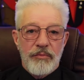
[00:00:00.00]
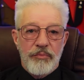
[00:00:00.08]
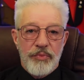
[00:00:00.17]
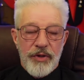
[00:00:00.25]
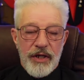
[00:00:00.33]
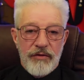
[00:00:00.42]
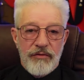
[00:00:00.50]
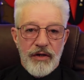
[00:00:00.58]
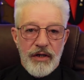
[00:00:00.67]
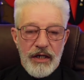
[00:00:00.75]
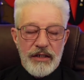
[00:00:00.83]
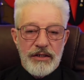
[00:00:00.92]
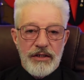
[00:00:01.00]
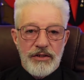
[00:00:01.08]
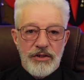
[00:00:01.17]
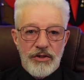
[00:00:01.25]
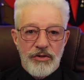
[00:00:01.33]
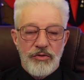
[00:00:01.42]
be related
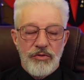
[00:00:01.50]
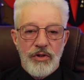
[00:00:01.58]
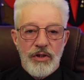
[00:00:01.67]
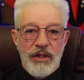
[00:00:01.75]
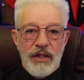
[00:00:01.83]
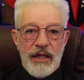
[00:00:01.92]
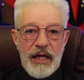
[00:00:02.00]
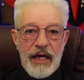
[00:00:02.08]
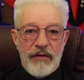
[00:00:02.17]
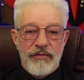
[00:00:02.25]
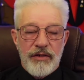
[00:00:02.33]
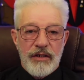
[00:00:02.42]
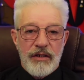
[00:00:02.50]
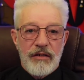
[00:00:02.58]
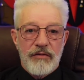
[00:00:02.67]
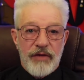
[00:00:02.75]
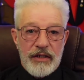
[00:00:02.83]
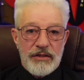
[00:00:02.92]
to having a
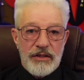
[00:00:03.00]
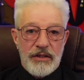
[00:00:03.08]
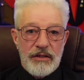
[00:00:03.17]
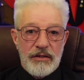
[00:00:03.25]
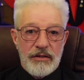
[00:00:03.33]
vaccine.